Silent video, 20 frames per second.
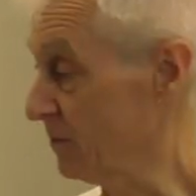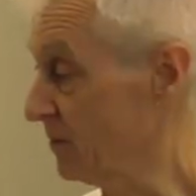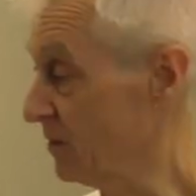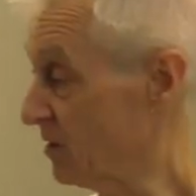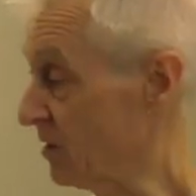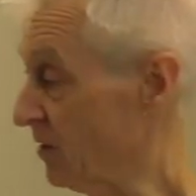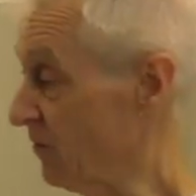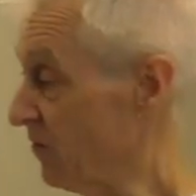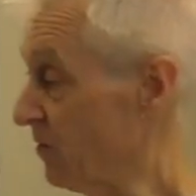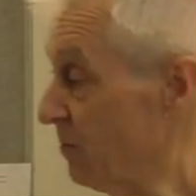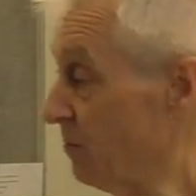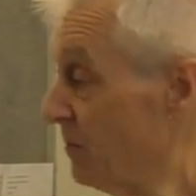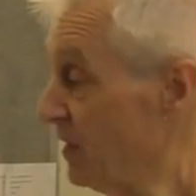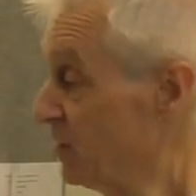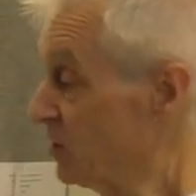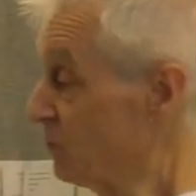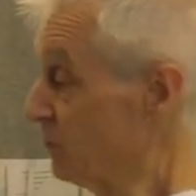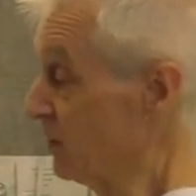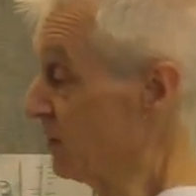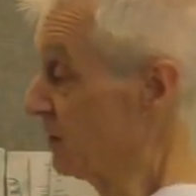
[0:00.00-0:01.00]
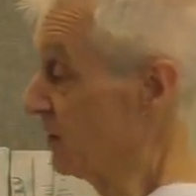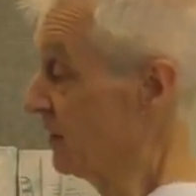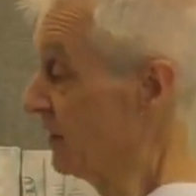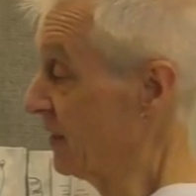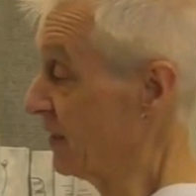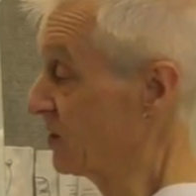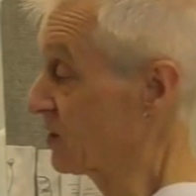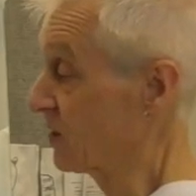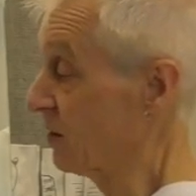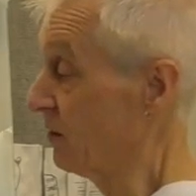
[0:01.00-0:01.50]
So the measurement
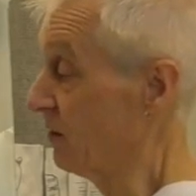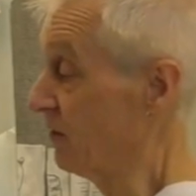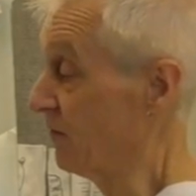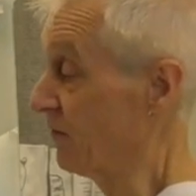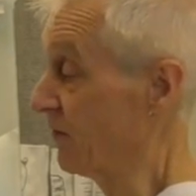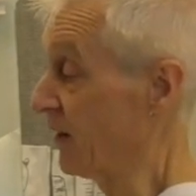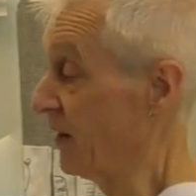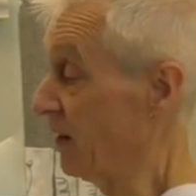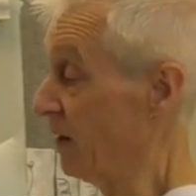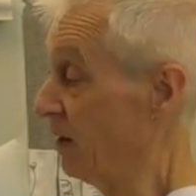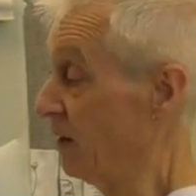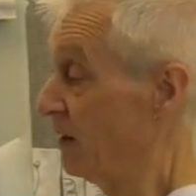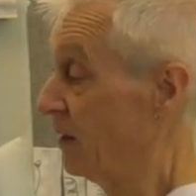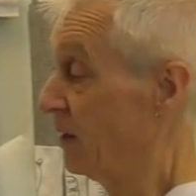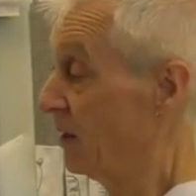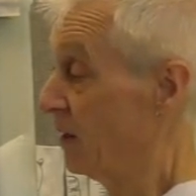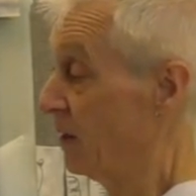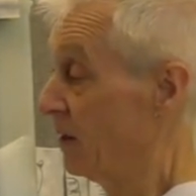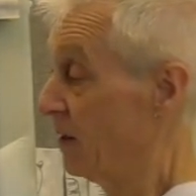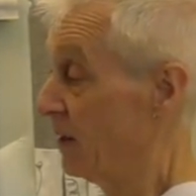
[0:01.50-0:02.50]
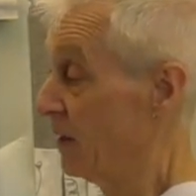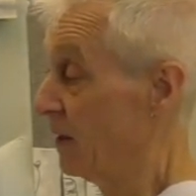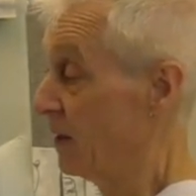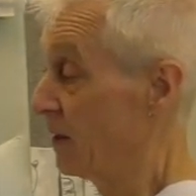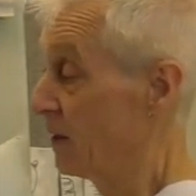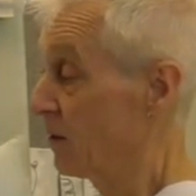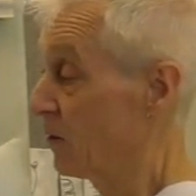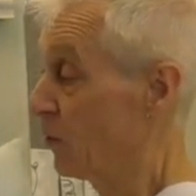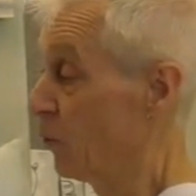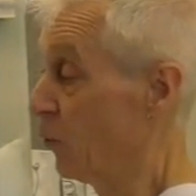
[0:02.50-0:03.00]
there, so if our
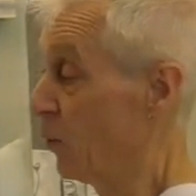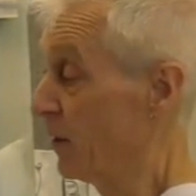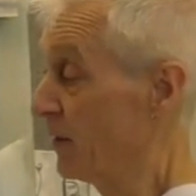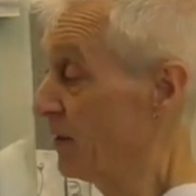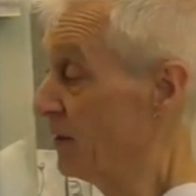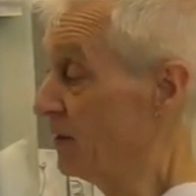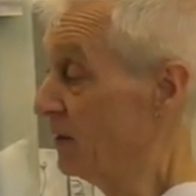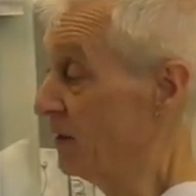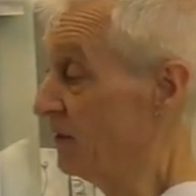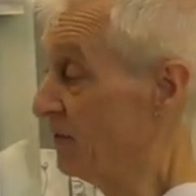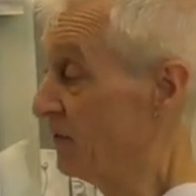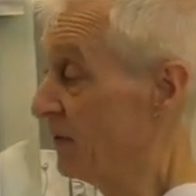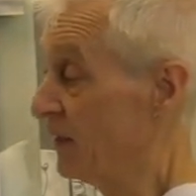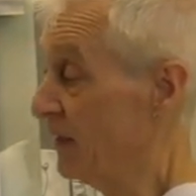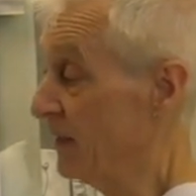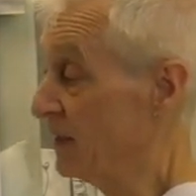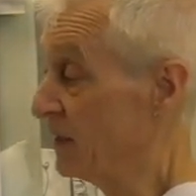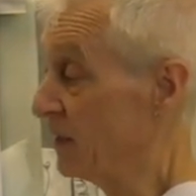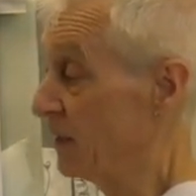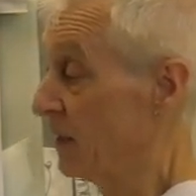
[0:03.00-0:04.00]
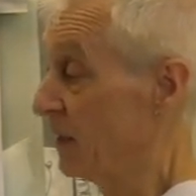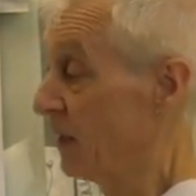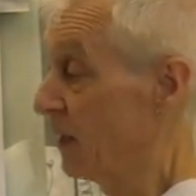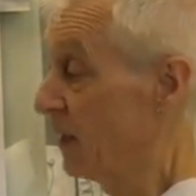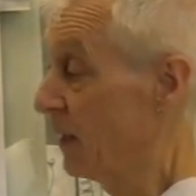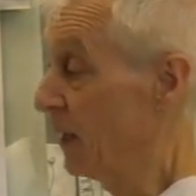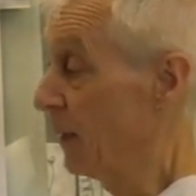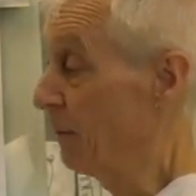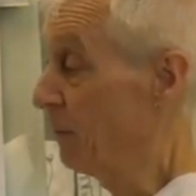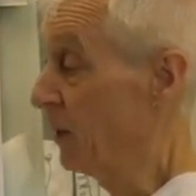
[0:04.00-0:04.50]
quantity of heat
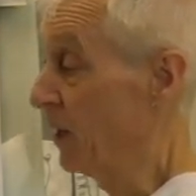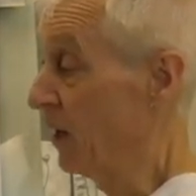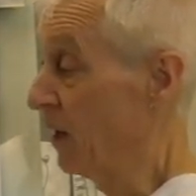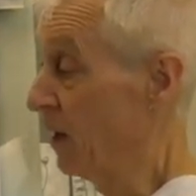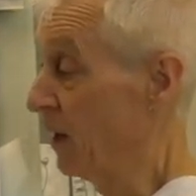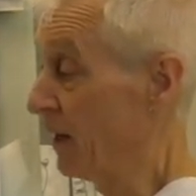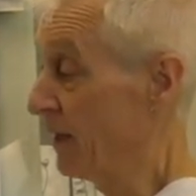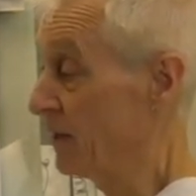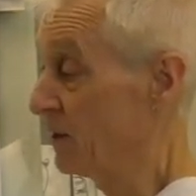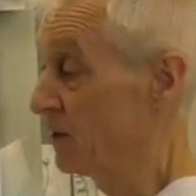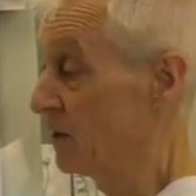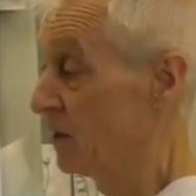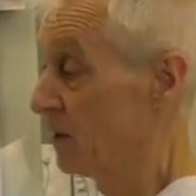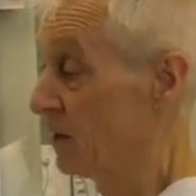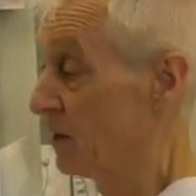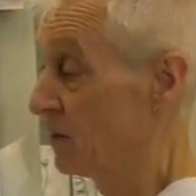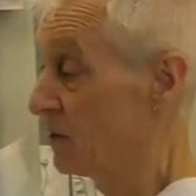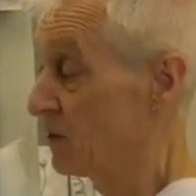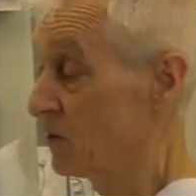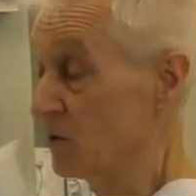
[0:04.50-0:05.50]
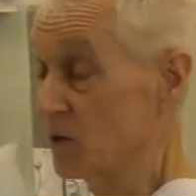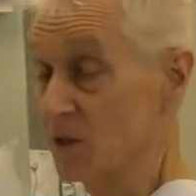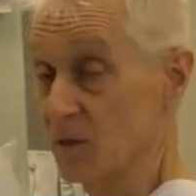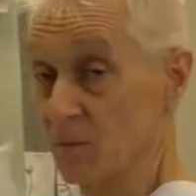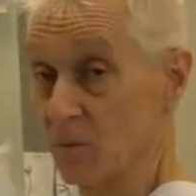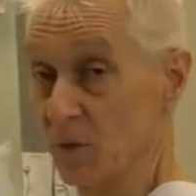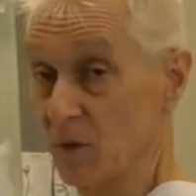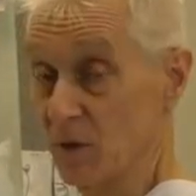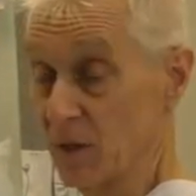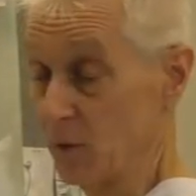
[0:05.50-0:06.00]
applied to some
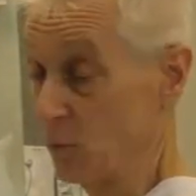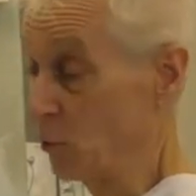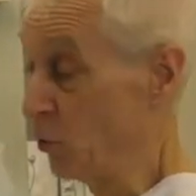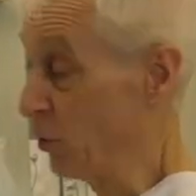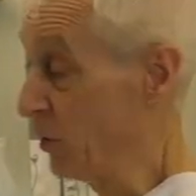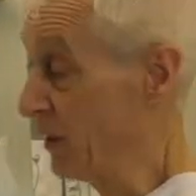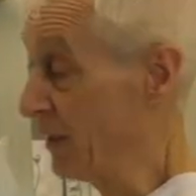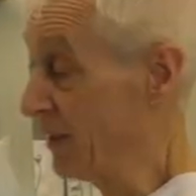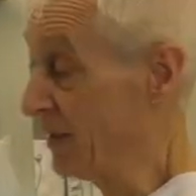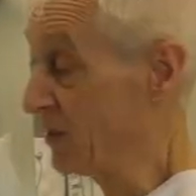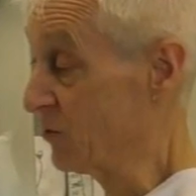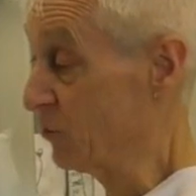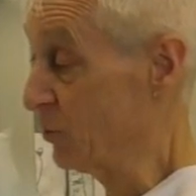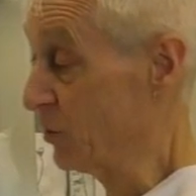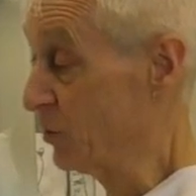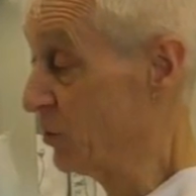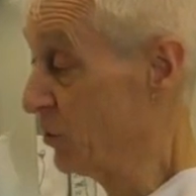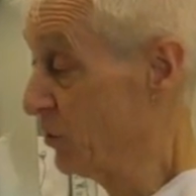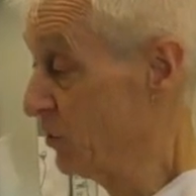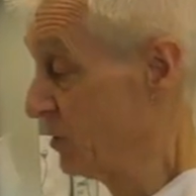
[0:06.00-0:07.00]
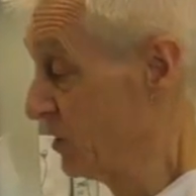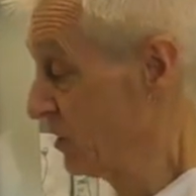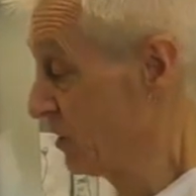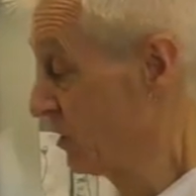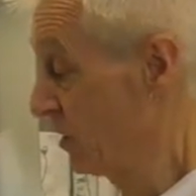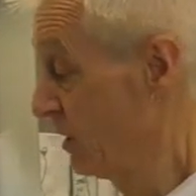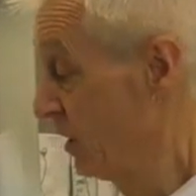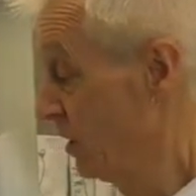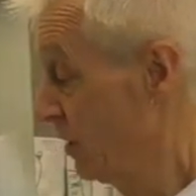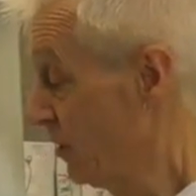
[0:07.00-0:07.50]
boiling water is
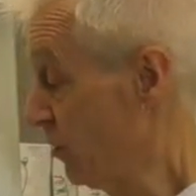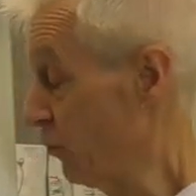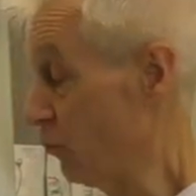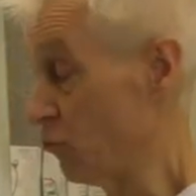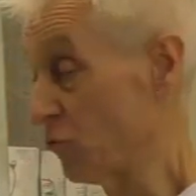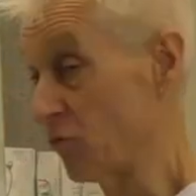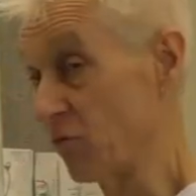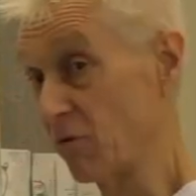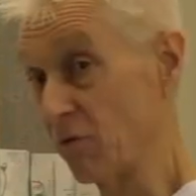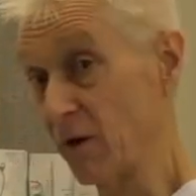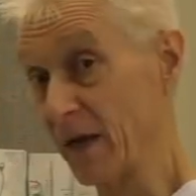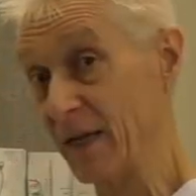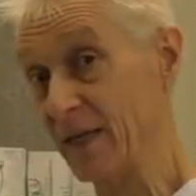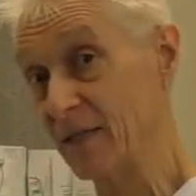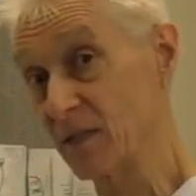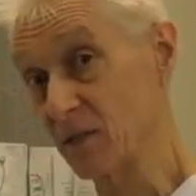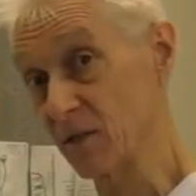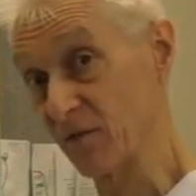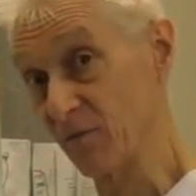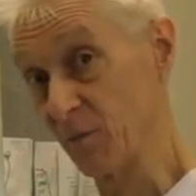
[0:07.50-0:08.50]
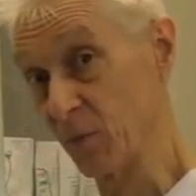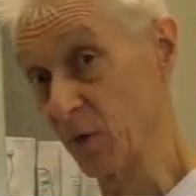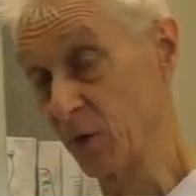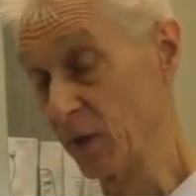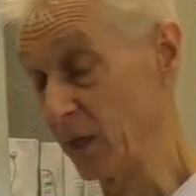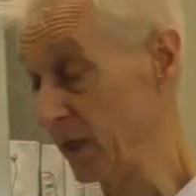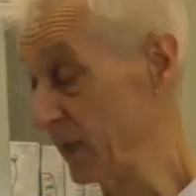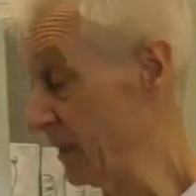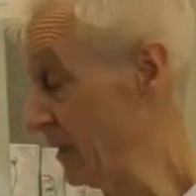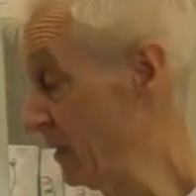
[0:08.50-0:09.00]
reduced, the rate of
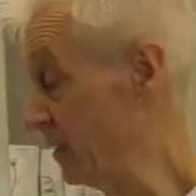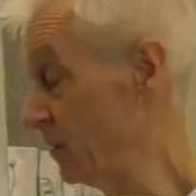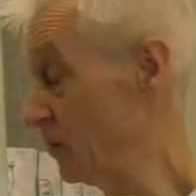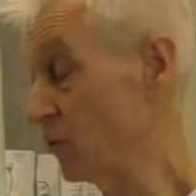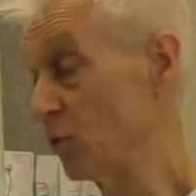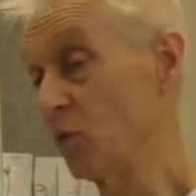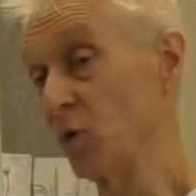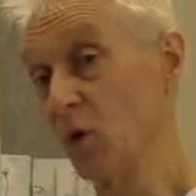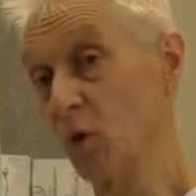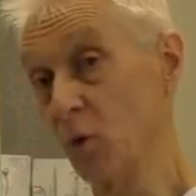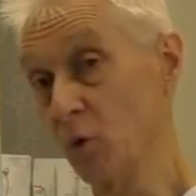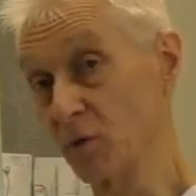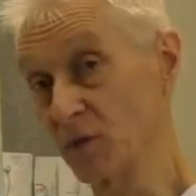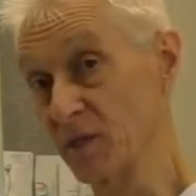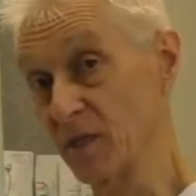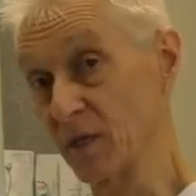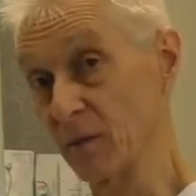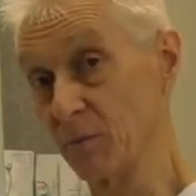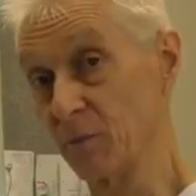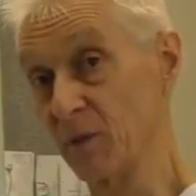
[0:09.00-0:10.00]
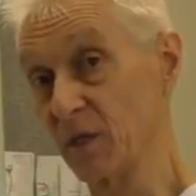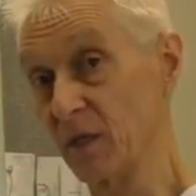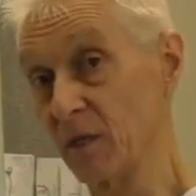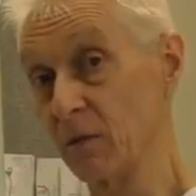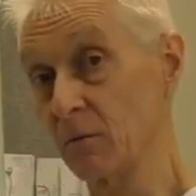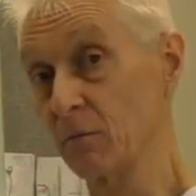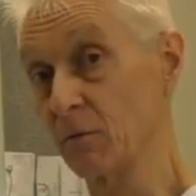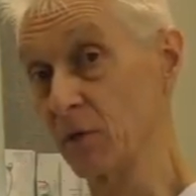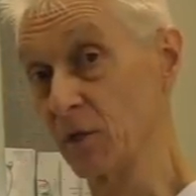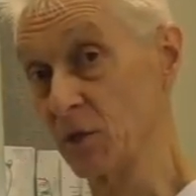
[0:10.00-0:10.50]
boiling will also be
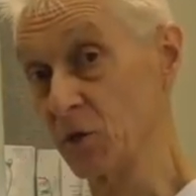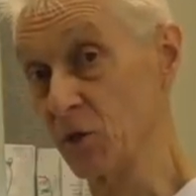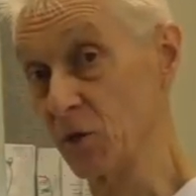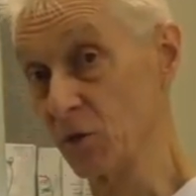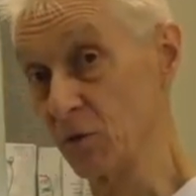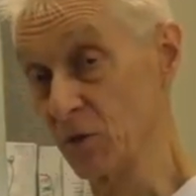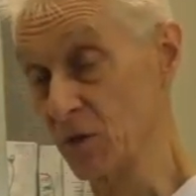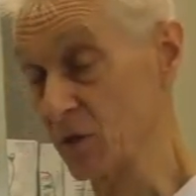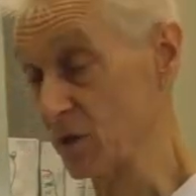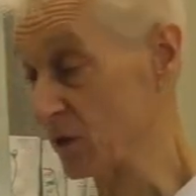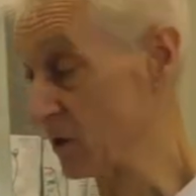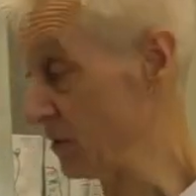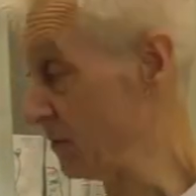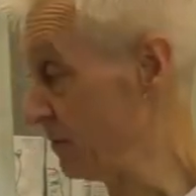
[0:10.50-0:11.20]
reduced.